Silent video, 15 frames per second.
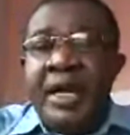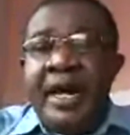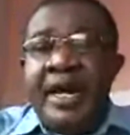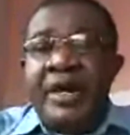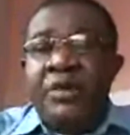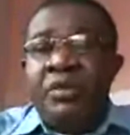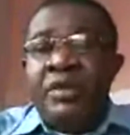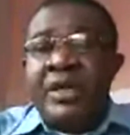
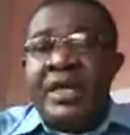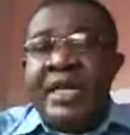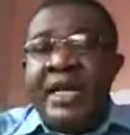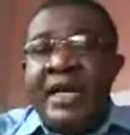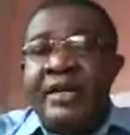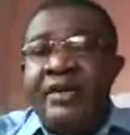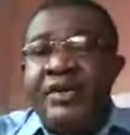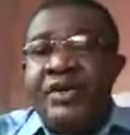And with
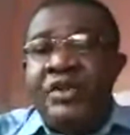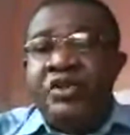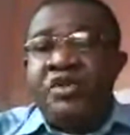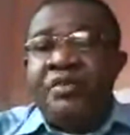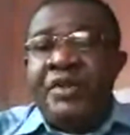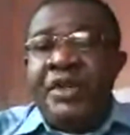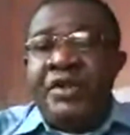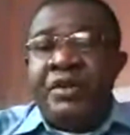that, you
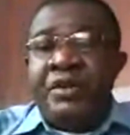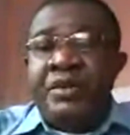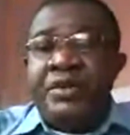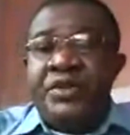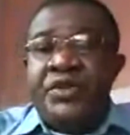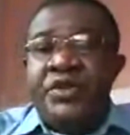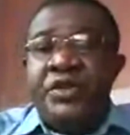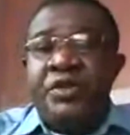will be done.
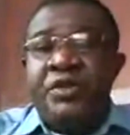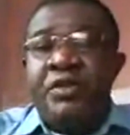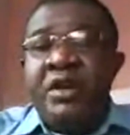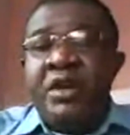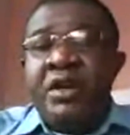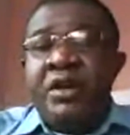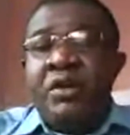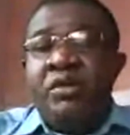So
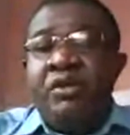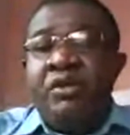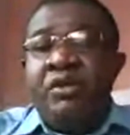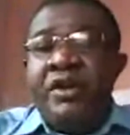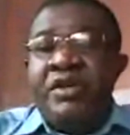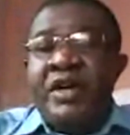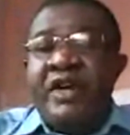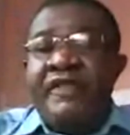
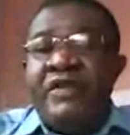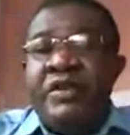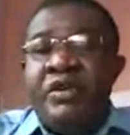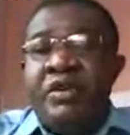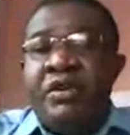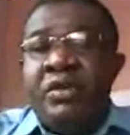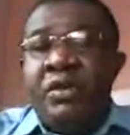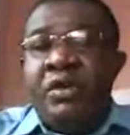when you have
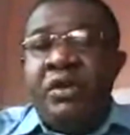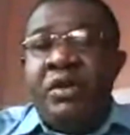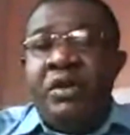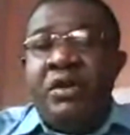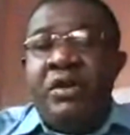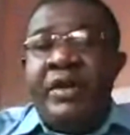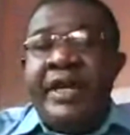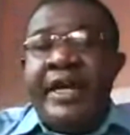done
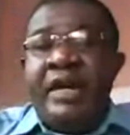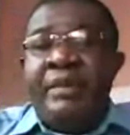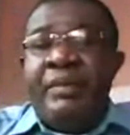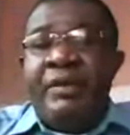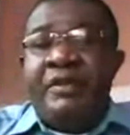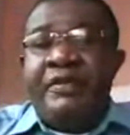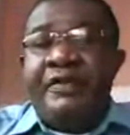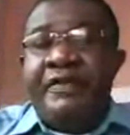all the
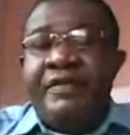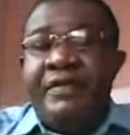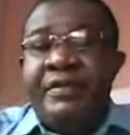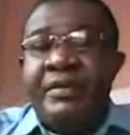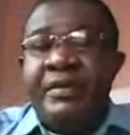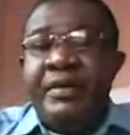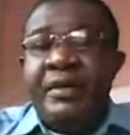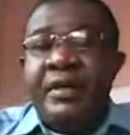above,
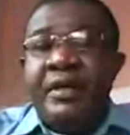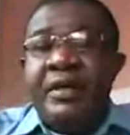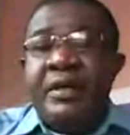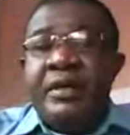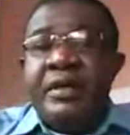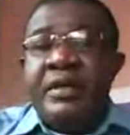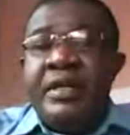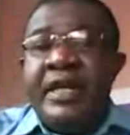
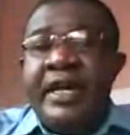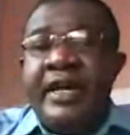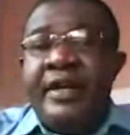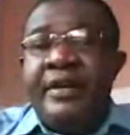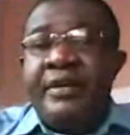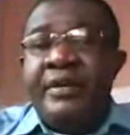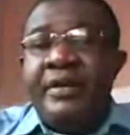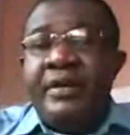
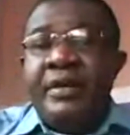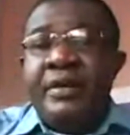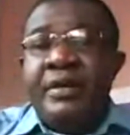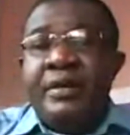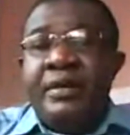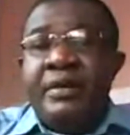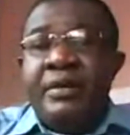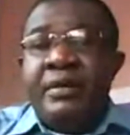then
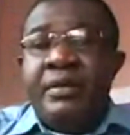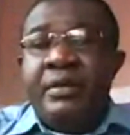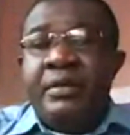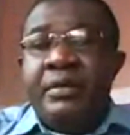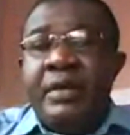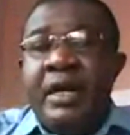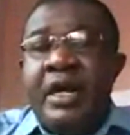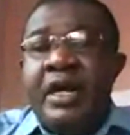
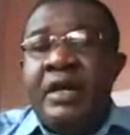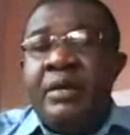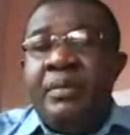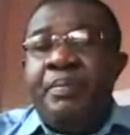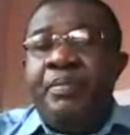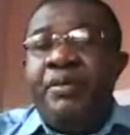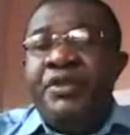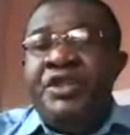and
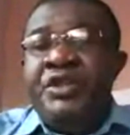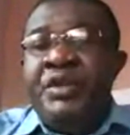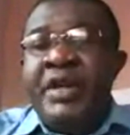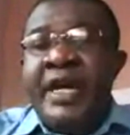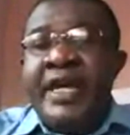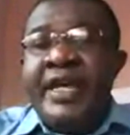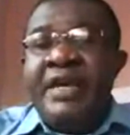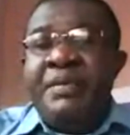put in
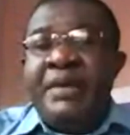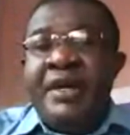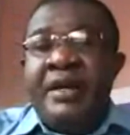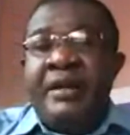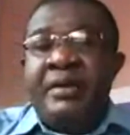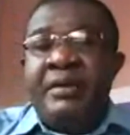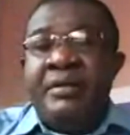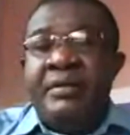your
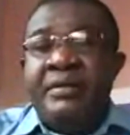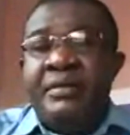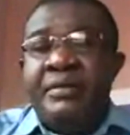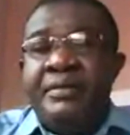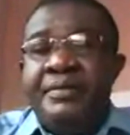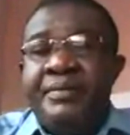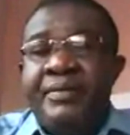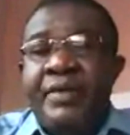email
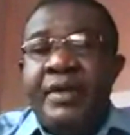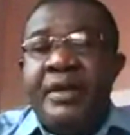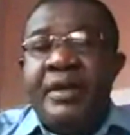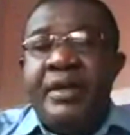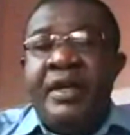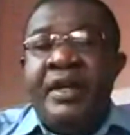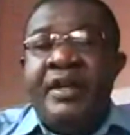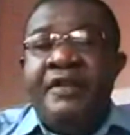
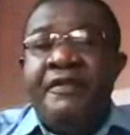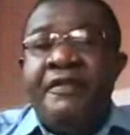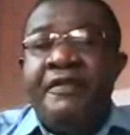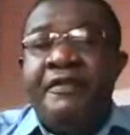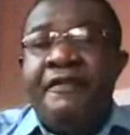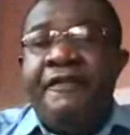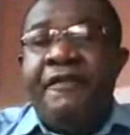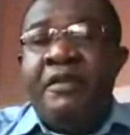in the
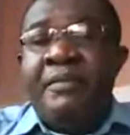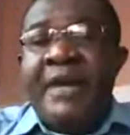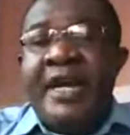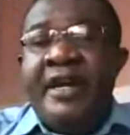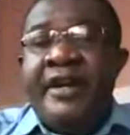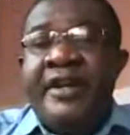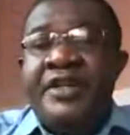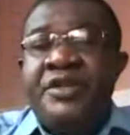phone
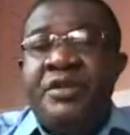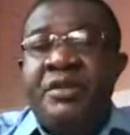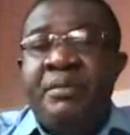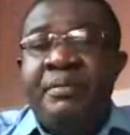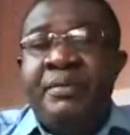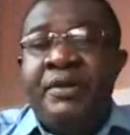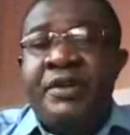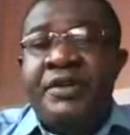migration
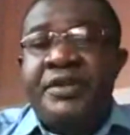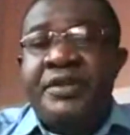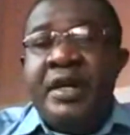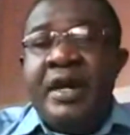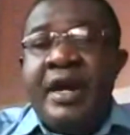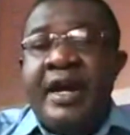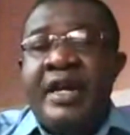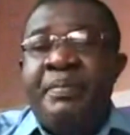box
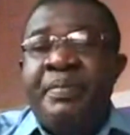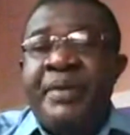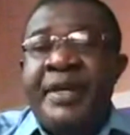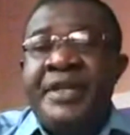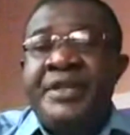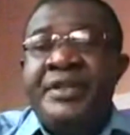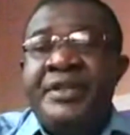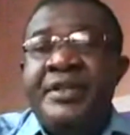
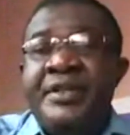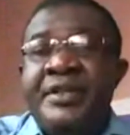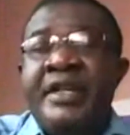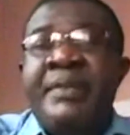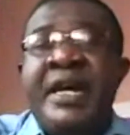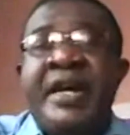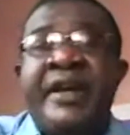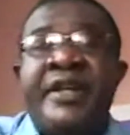and press
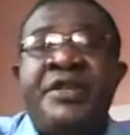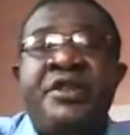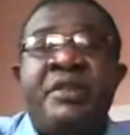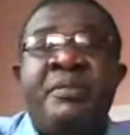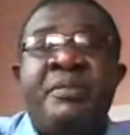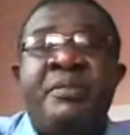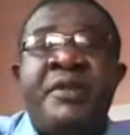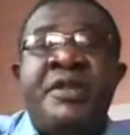the
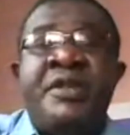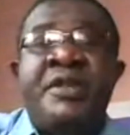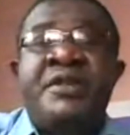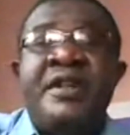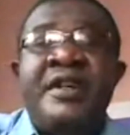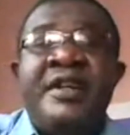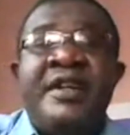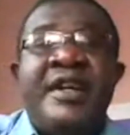migration
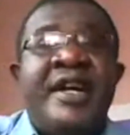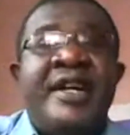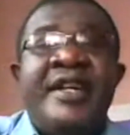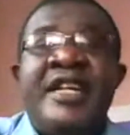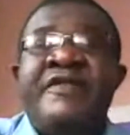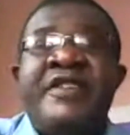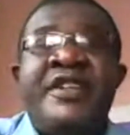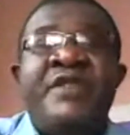button
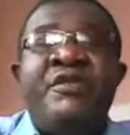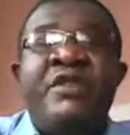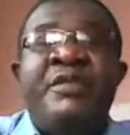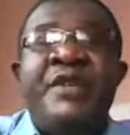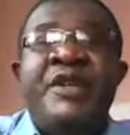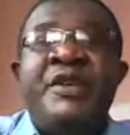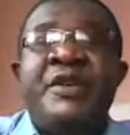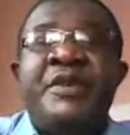and
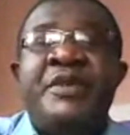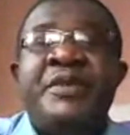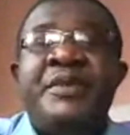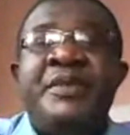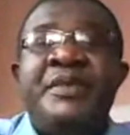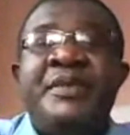everything will be gone.